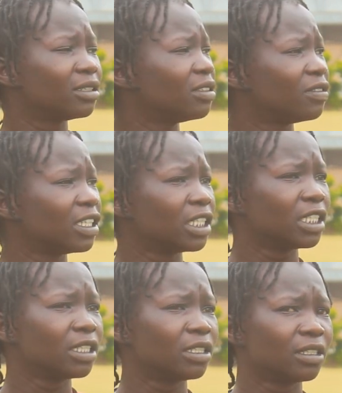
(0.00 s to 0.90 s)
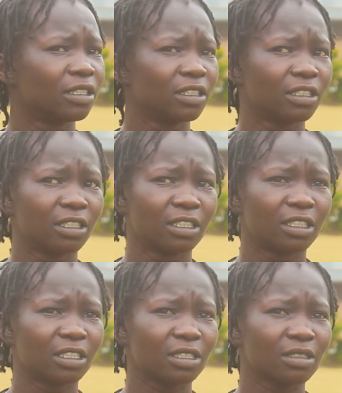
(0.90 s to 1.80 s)
even,
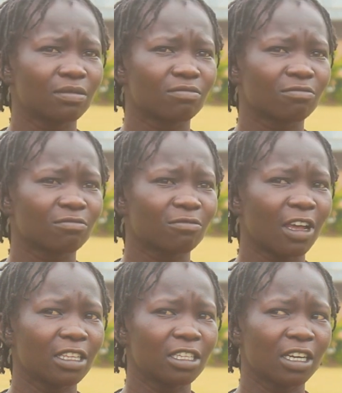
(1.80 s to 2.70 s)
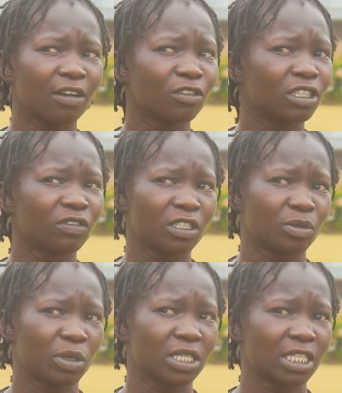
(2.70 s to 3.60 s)
I think I've not even
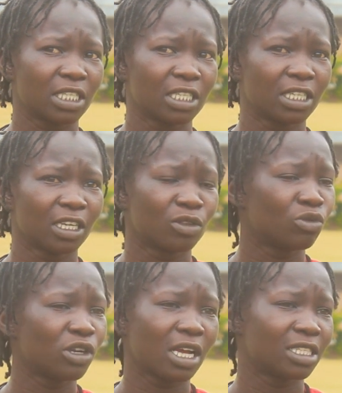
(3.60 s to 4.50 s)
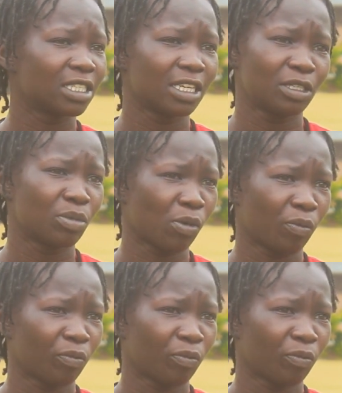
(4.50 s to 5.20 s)
spent 3 years in netball.